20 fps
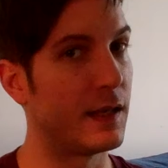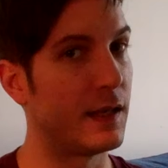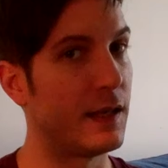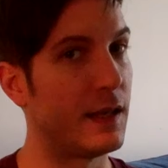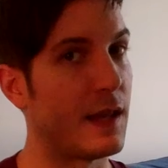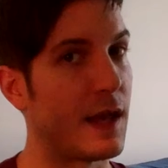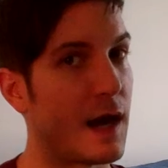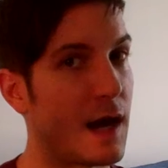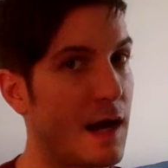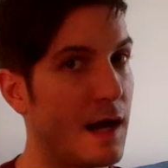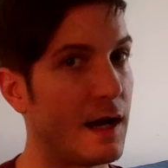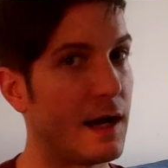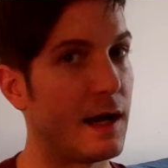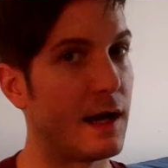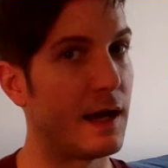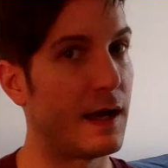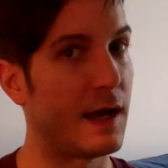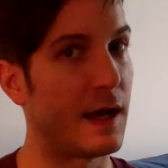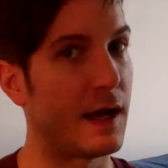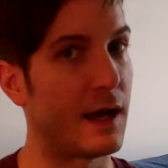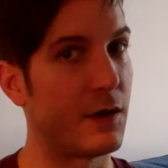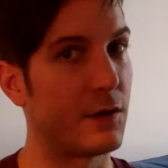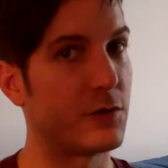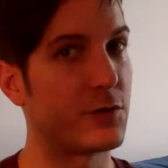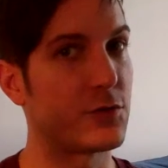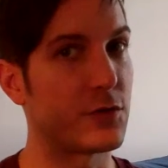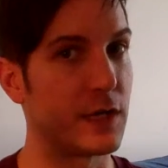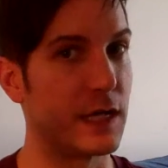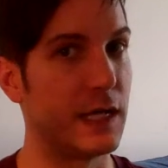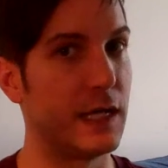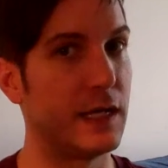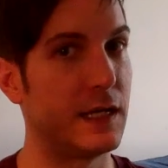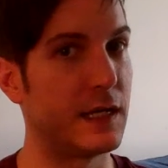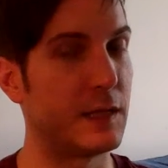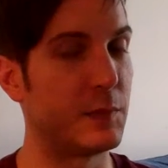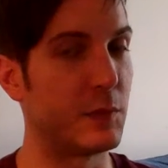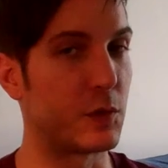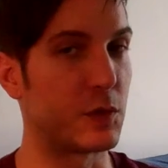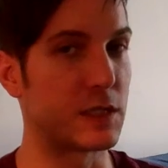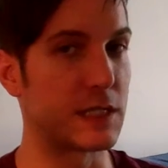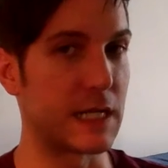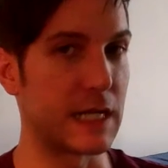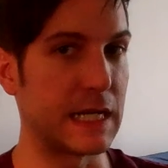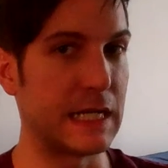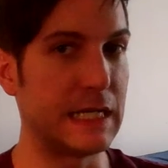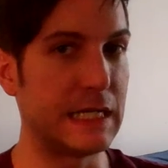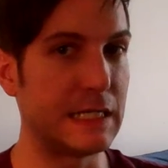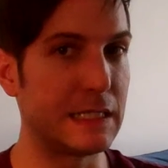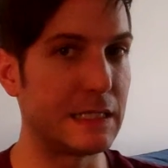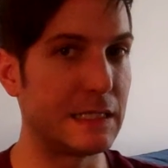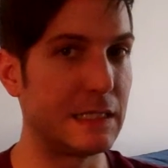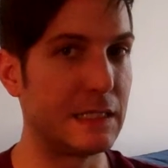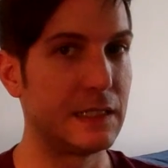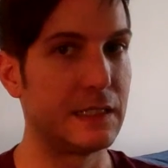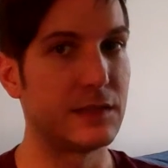not out-train a poor diet.